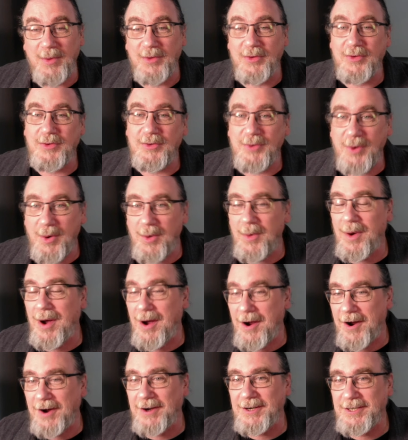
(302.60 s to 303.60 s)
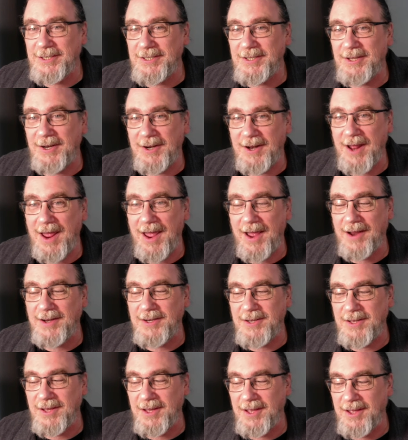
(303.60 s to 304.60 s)
so harsh that it
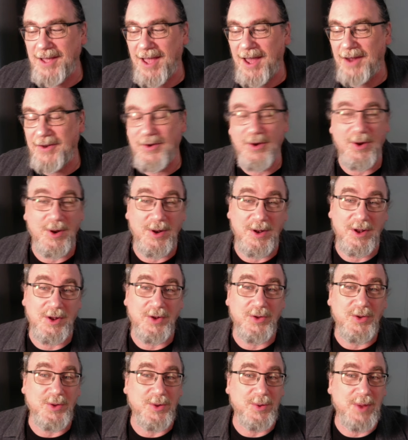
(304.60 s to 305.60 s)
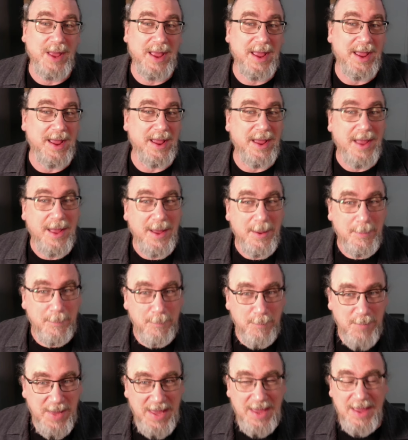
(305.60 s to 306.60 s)
actually got turned into a
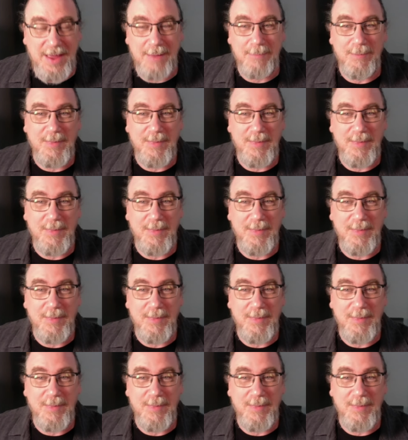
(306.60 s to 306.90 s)
meme,